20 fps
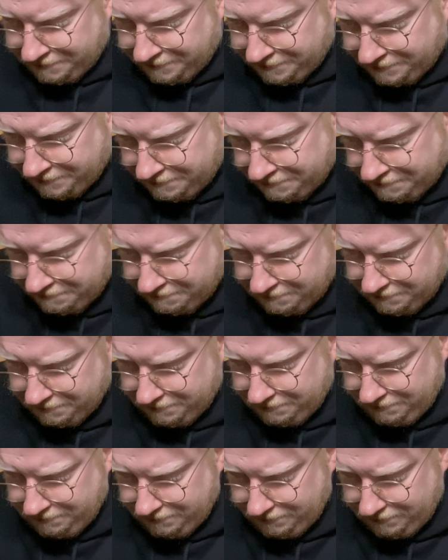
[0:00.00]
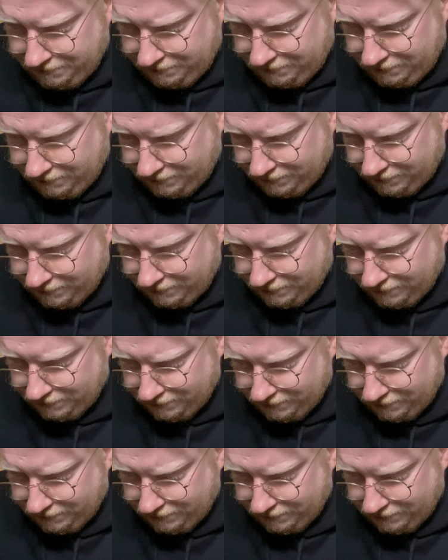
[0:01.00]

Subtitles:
Nobody speaks.